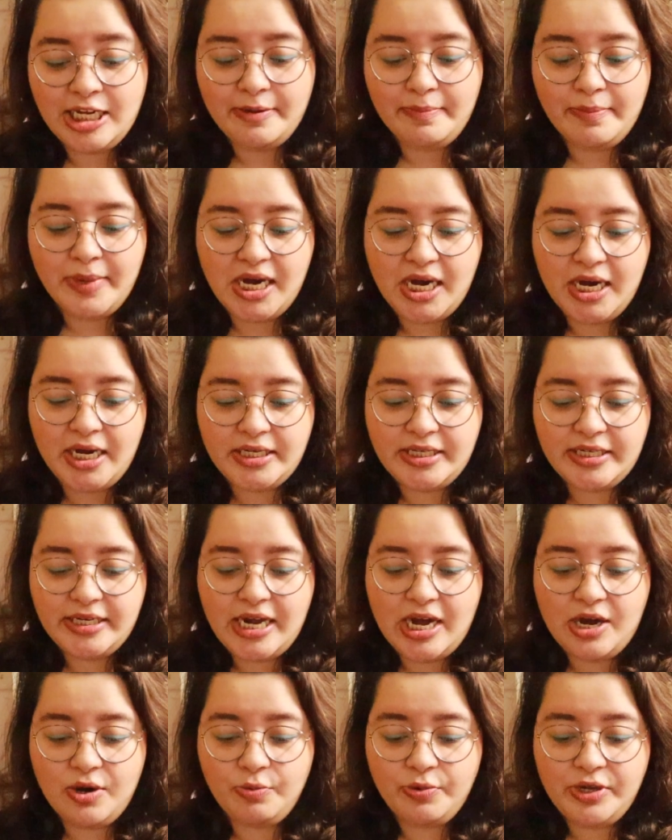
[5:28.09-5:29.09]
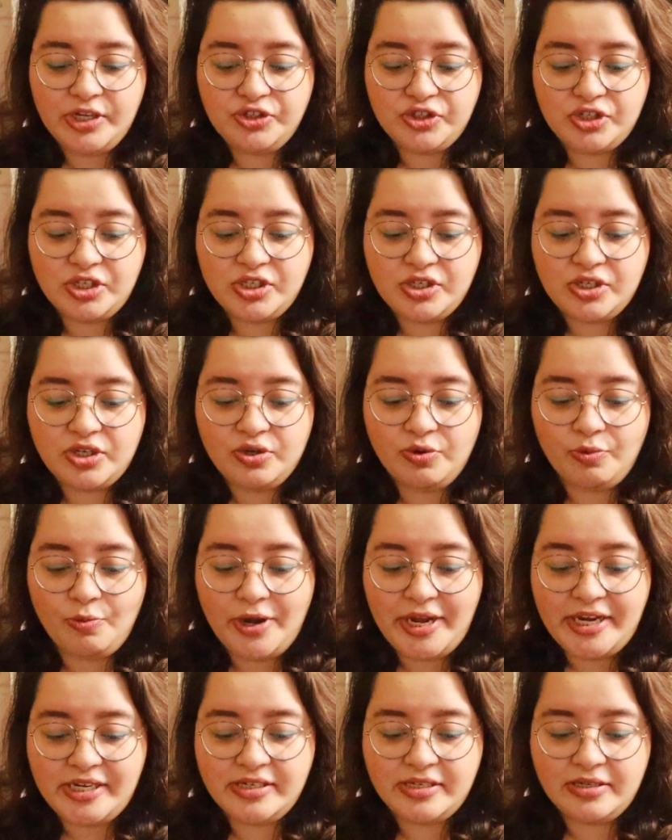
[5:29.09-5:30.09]
But now we just
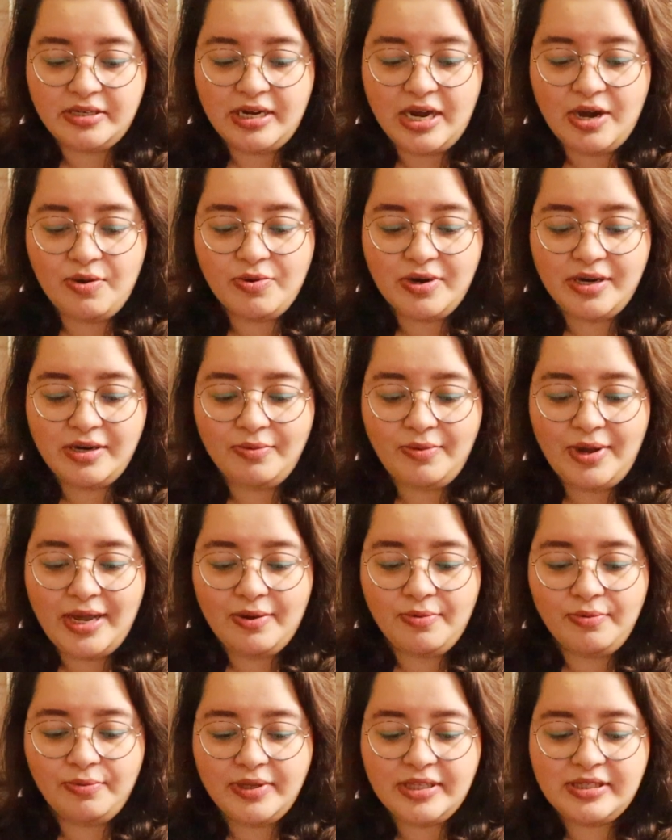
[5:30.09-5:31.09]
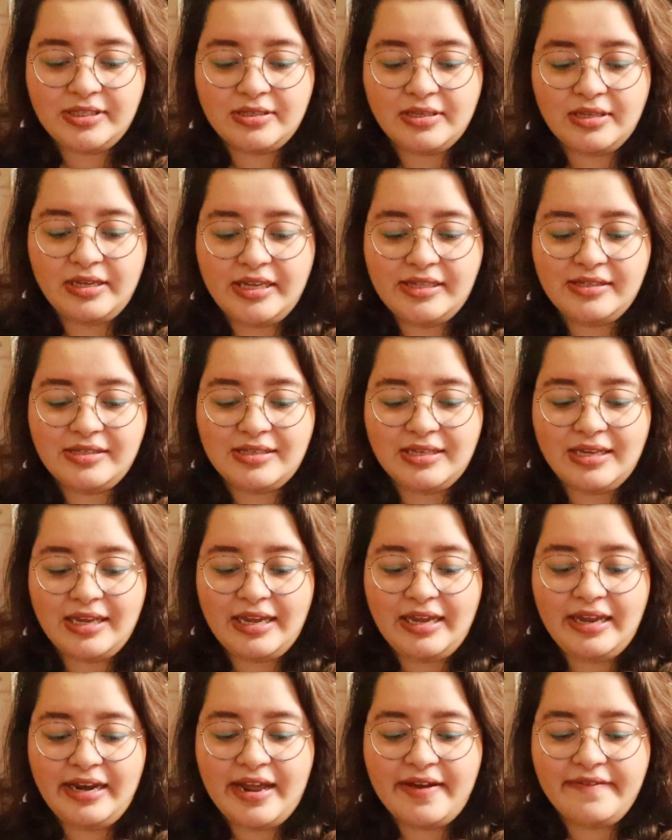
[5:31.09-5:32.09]
wait. Now what it's
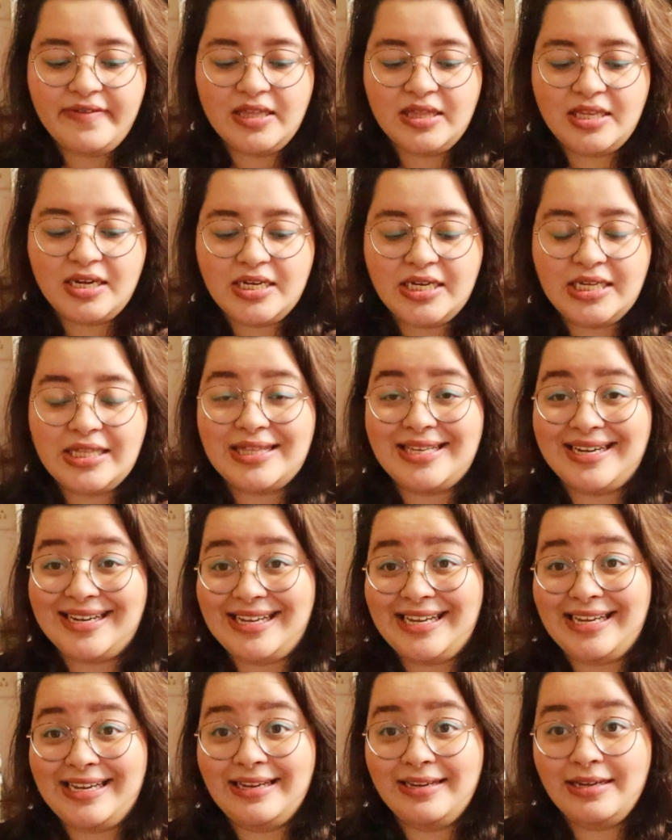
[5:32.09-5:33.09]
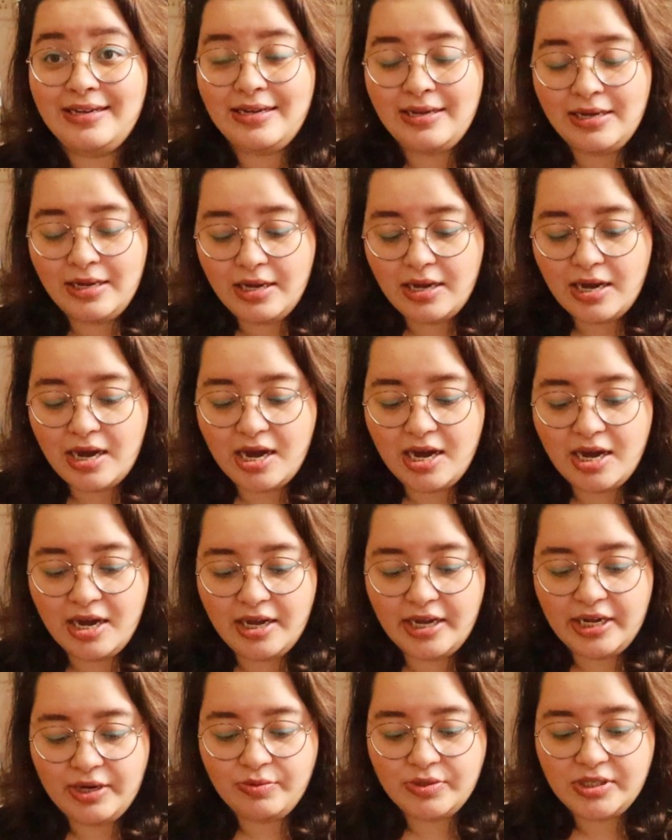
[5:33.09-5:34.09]
11:33.
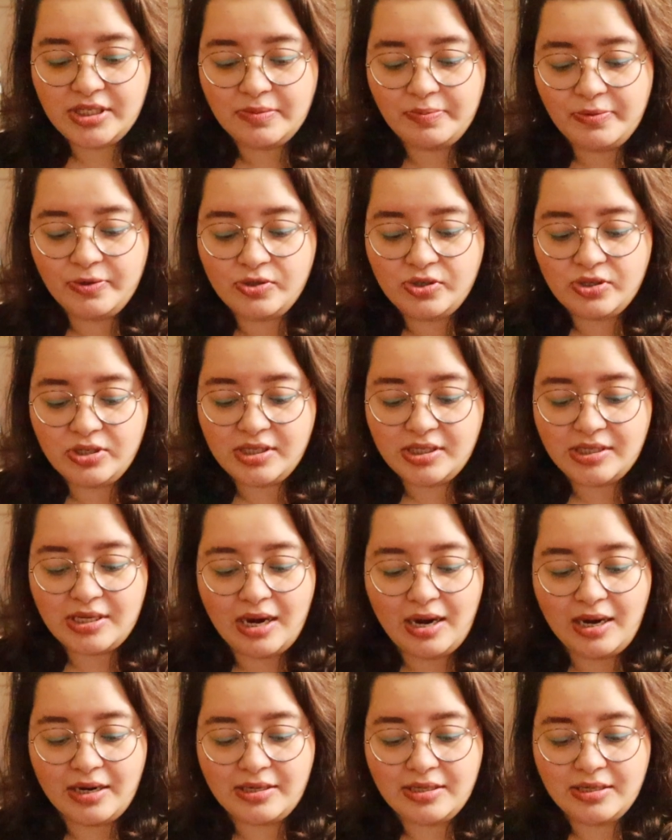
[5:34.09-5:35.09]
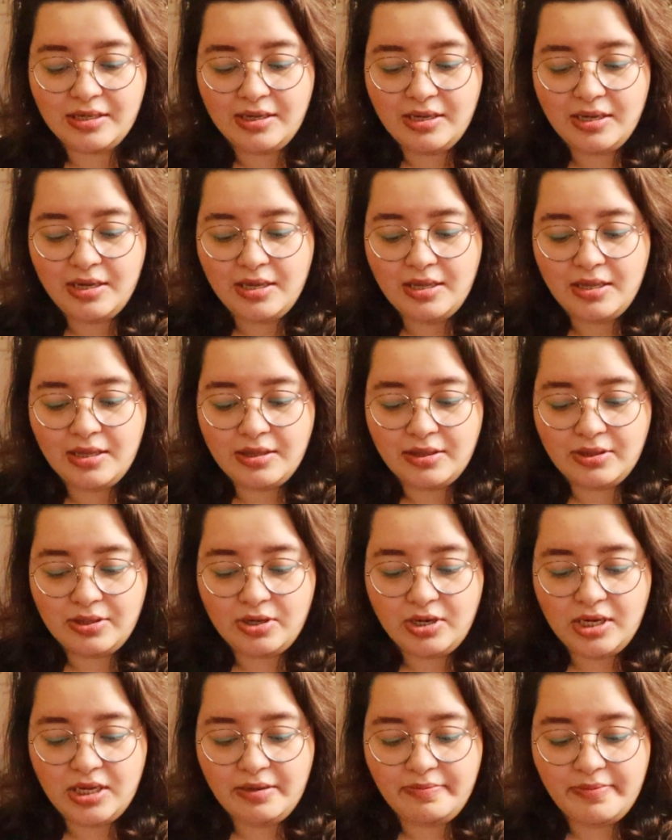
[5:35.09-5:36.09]
It was supposed to start
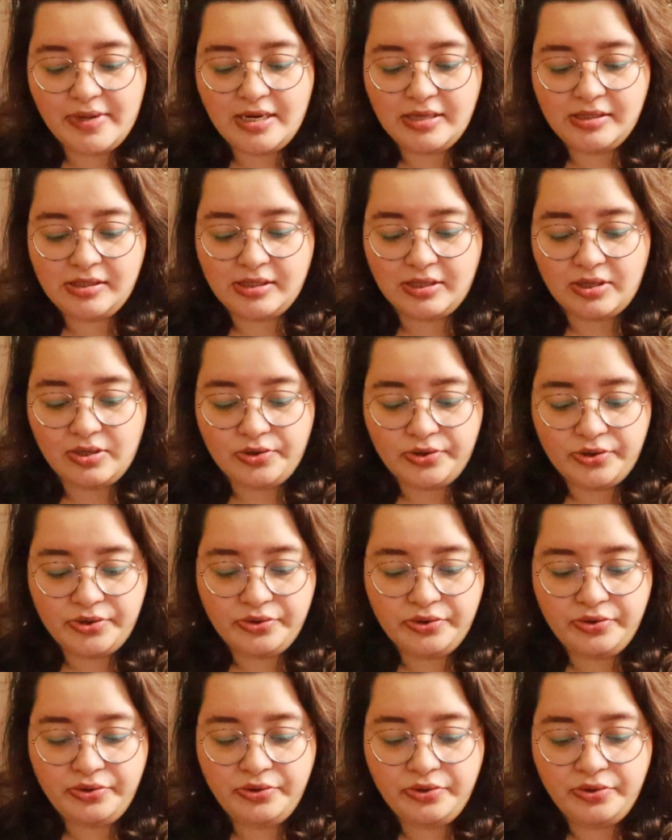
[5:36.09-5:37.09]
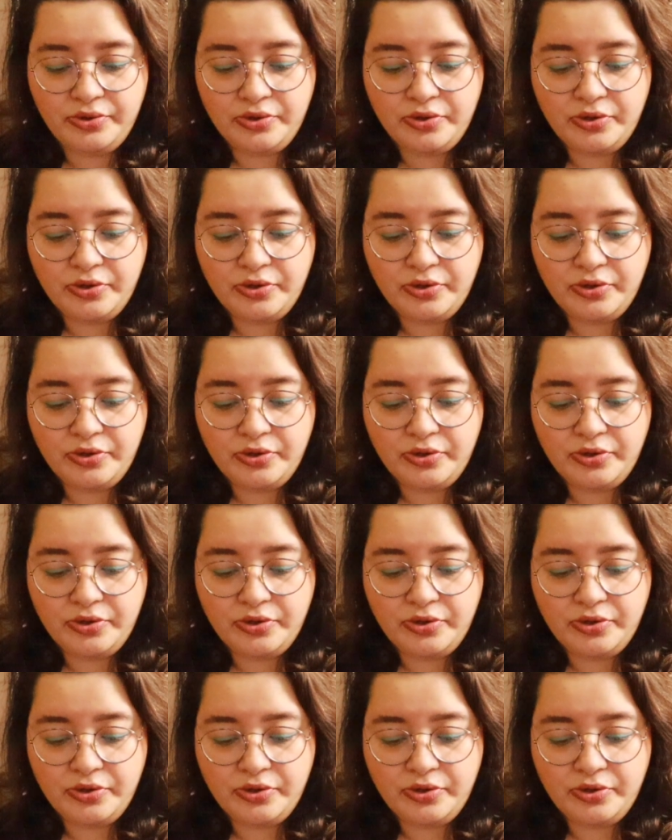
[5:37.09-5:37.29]
3 minutes ago.